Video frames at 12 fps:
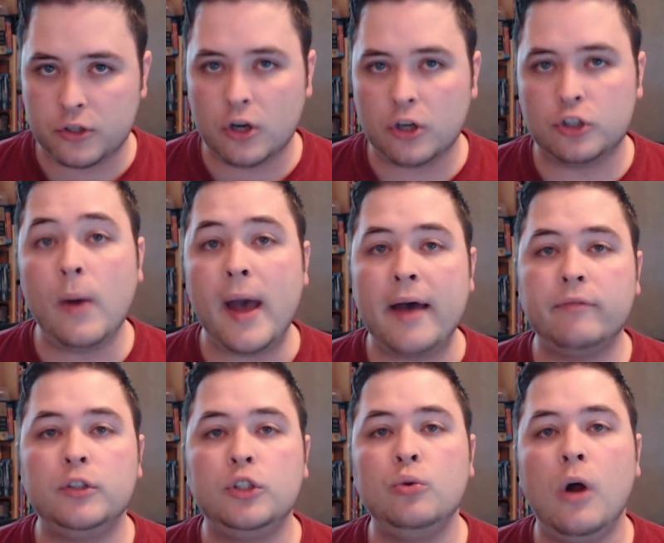Zerg do
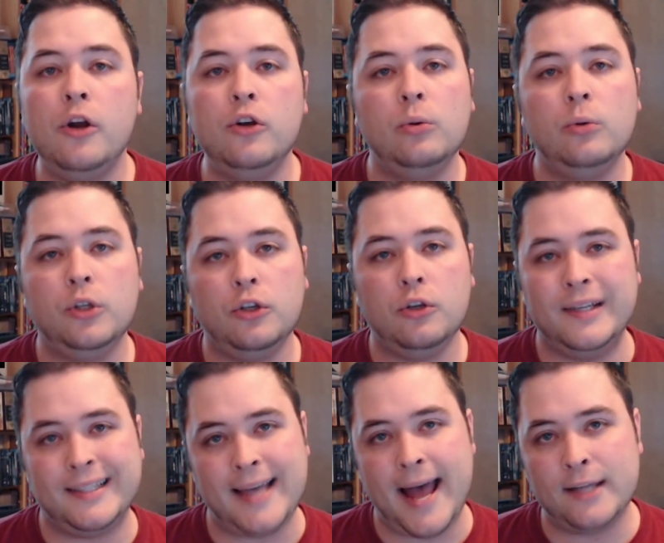have 2 new
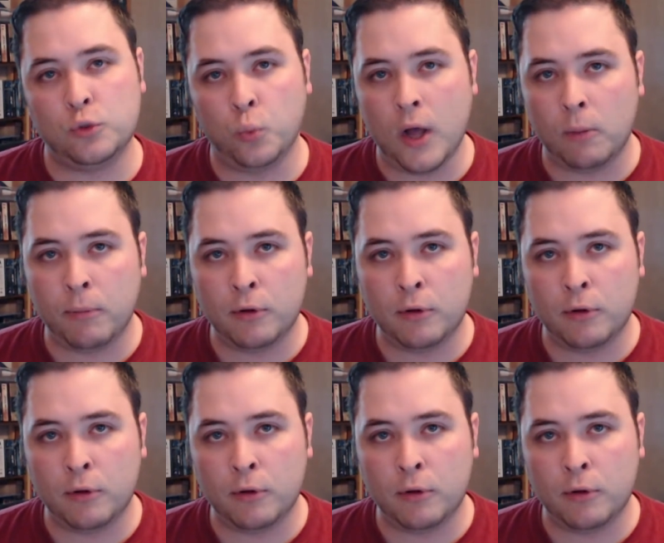units as well.